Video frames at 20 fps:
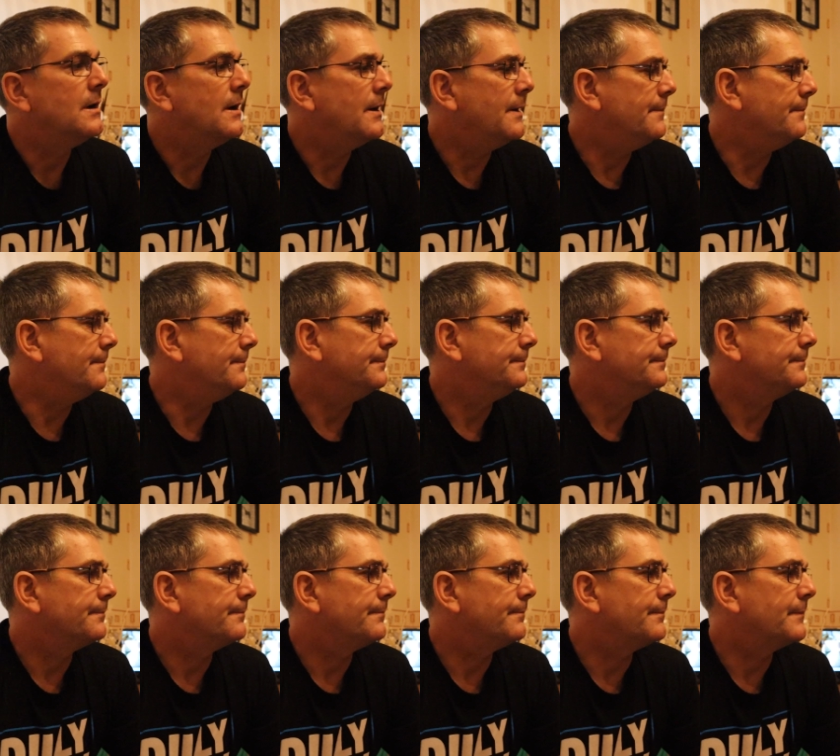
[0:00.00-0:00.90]
and
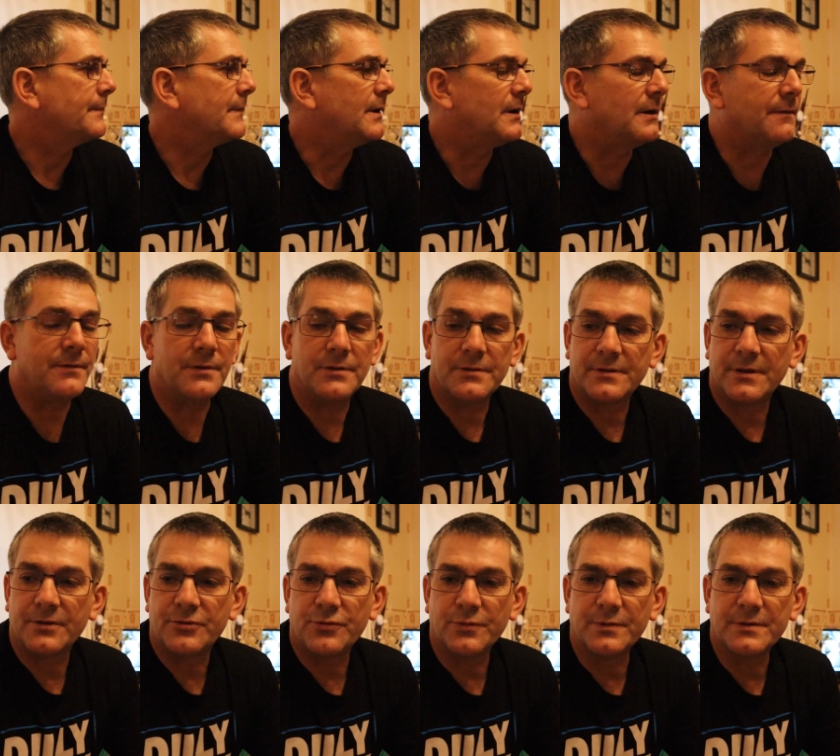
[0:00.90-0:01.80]
I've
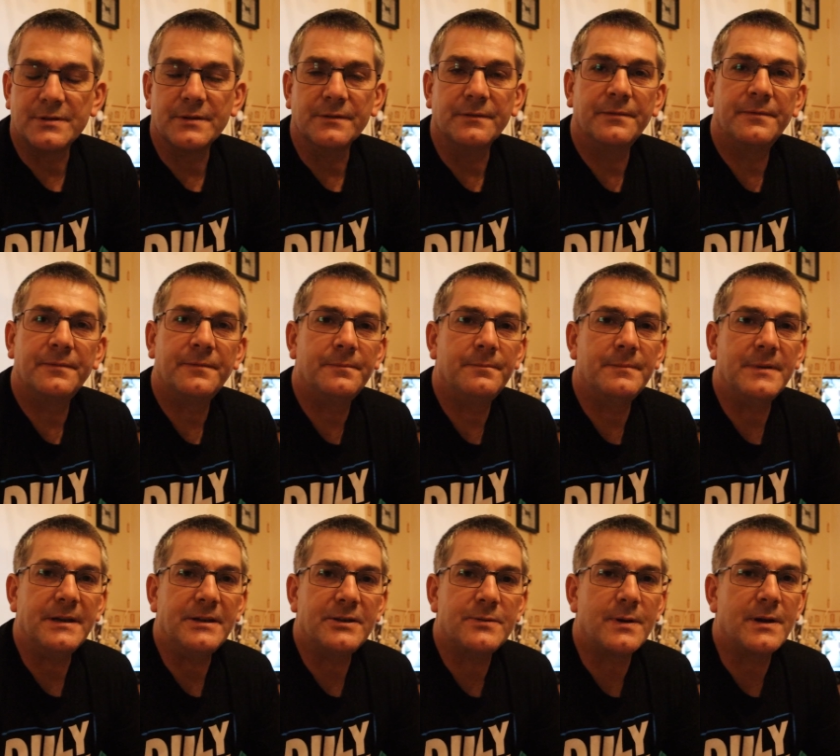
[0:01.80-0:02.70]
used a choice of
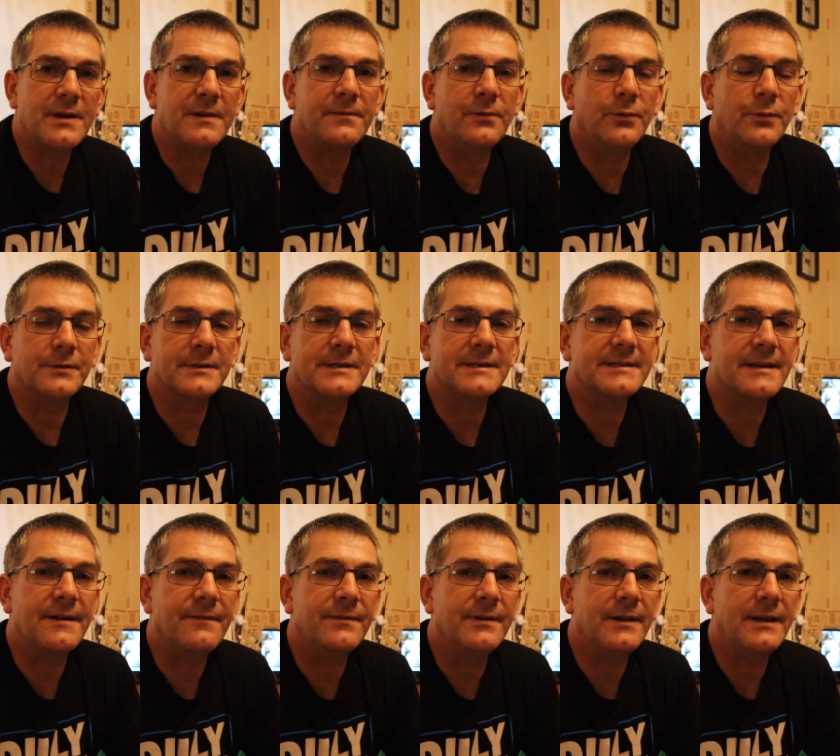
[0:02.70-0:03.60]
the
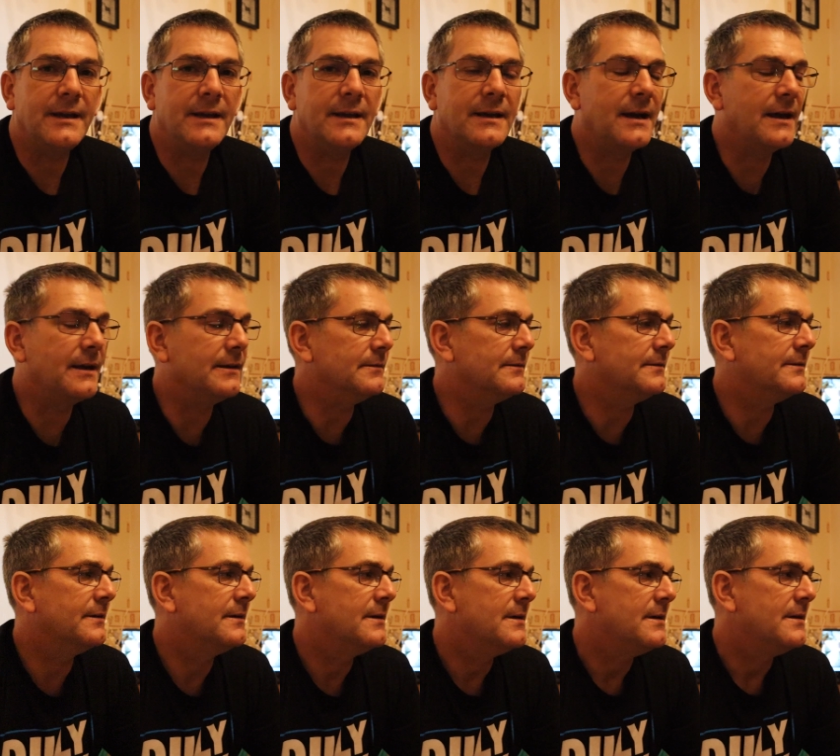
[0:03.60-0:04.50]
24-70
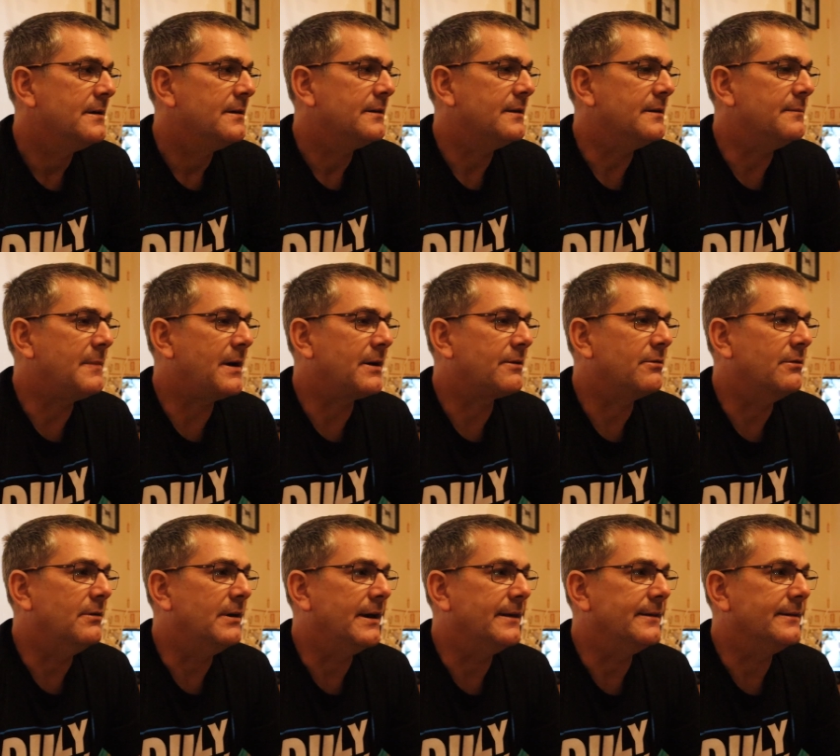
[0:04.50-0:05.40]
and the
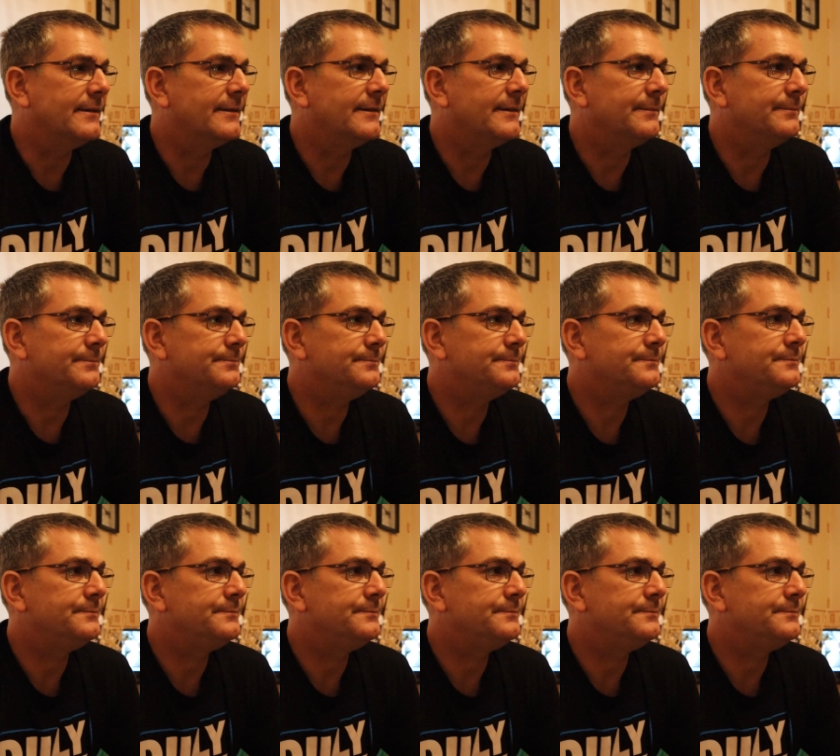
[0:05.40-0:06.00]
macro lens.